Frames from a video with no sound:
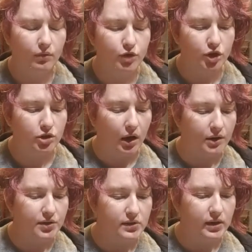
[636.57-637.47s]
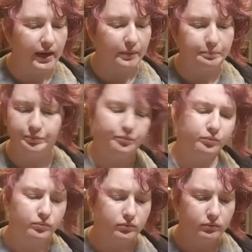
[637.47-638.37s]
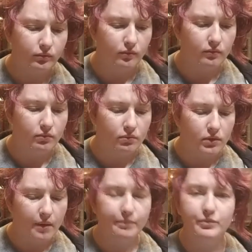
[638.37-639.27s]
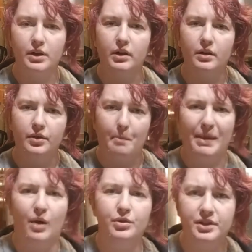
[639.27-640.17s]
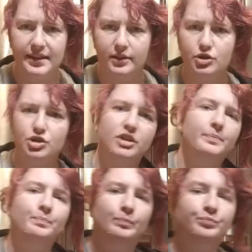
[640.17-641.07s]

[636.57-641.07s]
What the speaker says: The sauce is like the mouth texture,